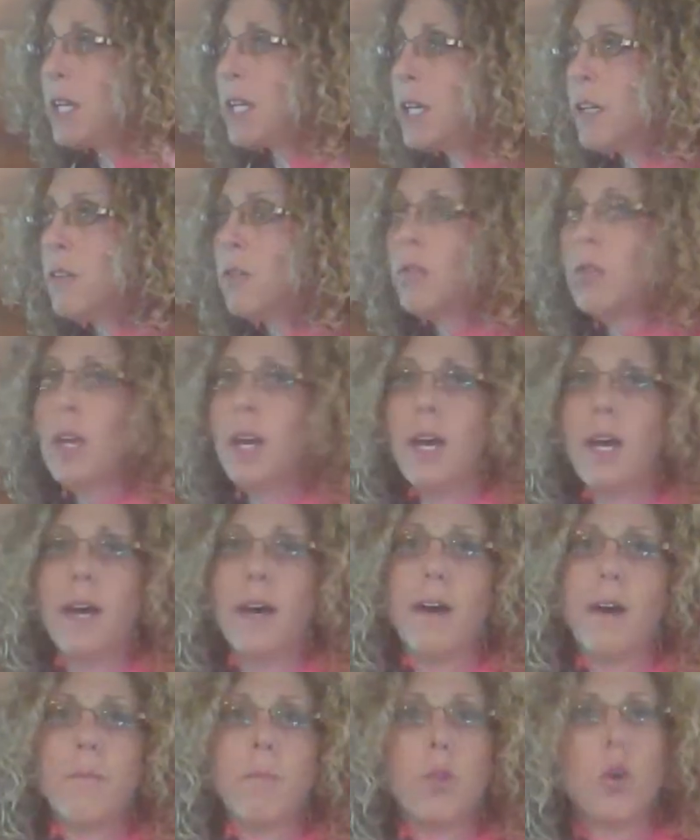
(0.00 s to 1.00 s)
meetings.
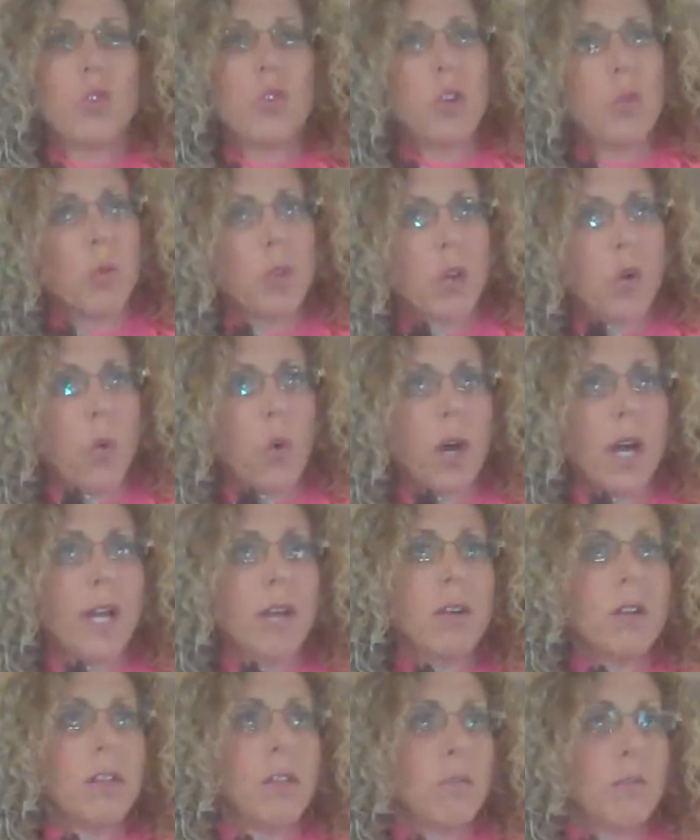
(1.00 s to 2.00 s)
Those are
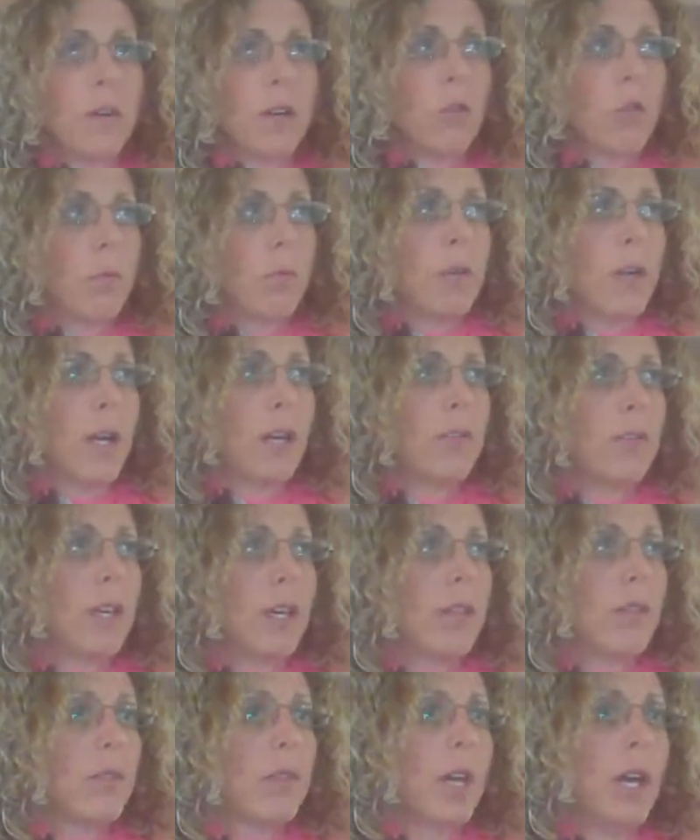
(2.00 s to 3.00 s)
required in the federal
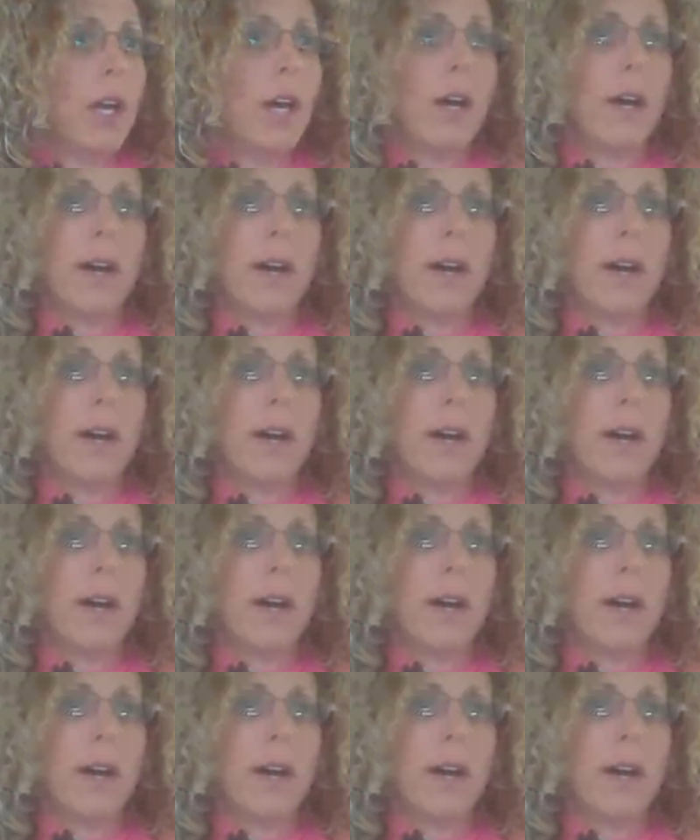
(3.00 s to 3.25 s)
process.